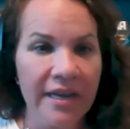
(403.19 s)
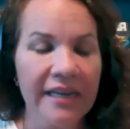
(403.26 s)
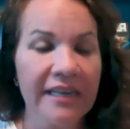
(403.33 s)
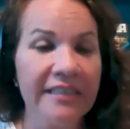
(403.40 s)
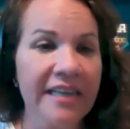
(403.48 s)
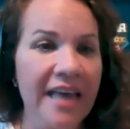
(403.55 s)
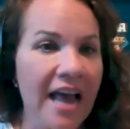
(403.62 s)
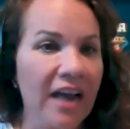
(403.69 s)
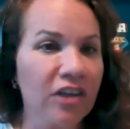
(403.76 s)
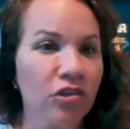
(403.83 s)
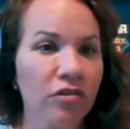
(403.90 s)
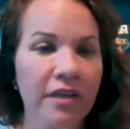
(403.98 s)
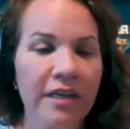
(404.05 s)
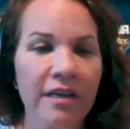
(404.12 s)
is they
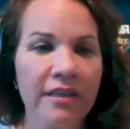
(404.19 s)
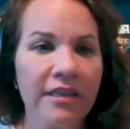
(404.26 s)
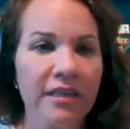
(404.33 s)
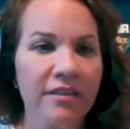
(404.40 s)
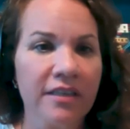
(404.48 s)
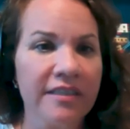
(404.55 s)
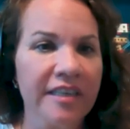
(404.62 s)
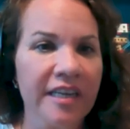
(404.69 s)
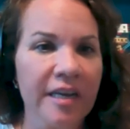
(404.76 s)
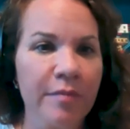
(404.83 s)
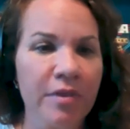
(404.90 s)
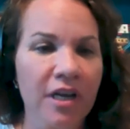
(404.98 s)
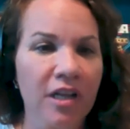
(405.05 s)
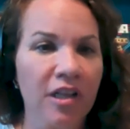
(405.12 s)
actually, the, the
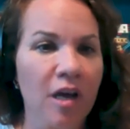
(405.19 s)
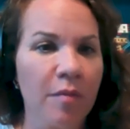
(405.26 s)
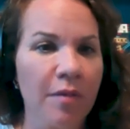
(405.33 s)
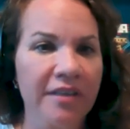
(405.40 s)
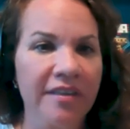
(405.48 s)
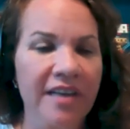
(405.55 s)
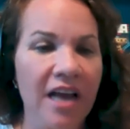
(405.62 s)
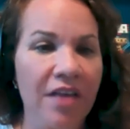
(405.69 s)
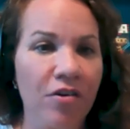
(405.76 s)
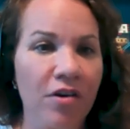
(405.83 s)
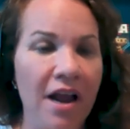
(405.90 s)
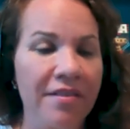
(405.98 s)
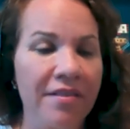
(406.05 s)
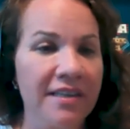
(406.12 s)
team and the club get
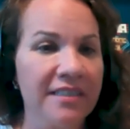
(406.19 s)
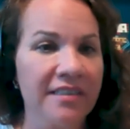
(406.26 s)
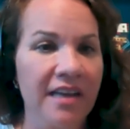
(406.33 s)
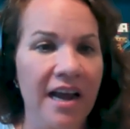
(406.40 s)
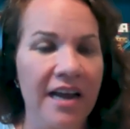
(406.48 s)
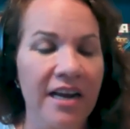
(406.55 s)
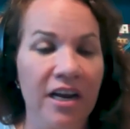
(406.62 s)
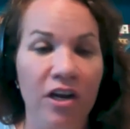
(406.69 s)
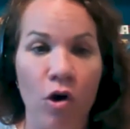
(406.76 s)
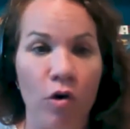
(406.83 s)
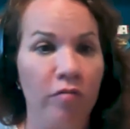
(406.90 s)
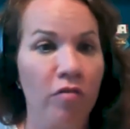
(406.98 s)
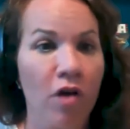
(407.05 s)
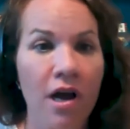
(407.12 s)
together and they sign a
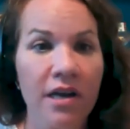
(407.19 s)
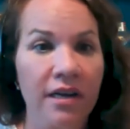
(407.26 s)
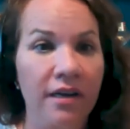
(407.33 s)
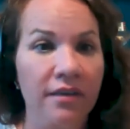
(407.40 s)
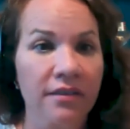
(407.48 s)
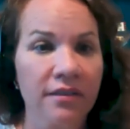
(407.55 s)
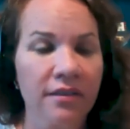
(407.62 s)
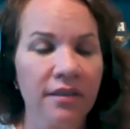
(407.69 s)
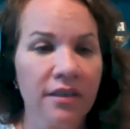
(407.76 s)
code of conduct.